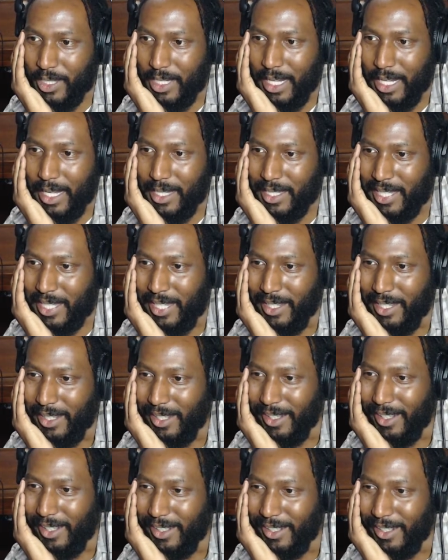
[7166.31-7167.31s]
Yes.
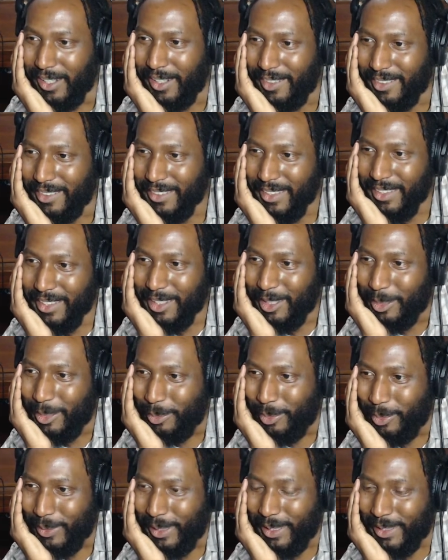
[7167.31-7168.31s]

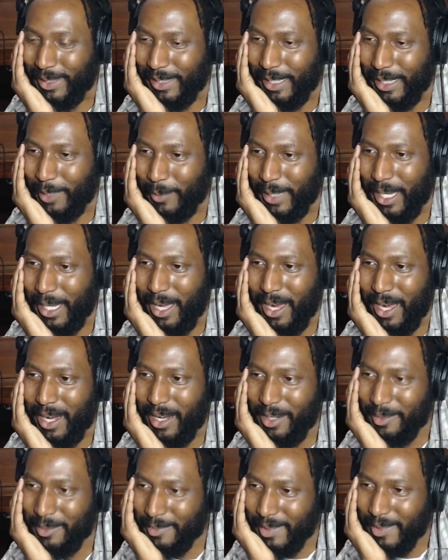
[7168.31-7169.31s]
But here we
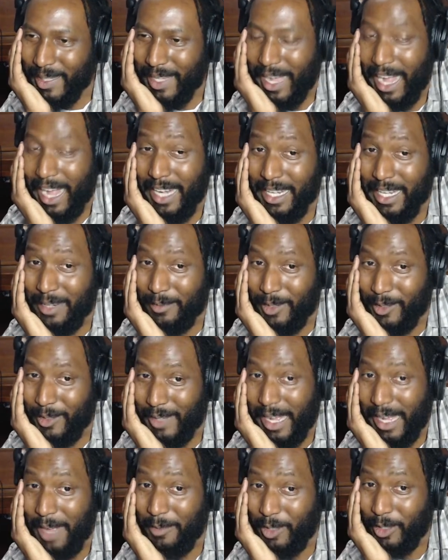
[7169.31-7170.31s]
are. I didn't vote.
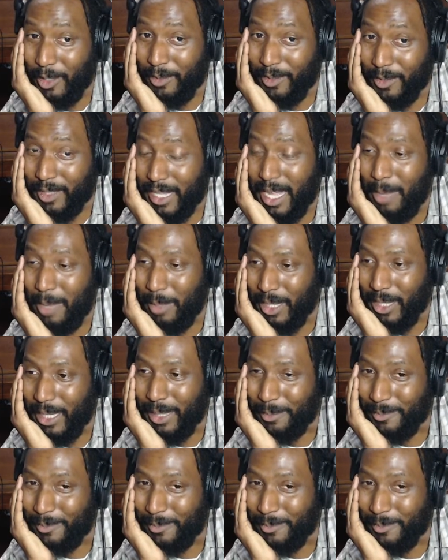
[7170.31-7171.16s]
I voted for Kamala.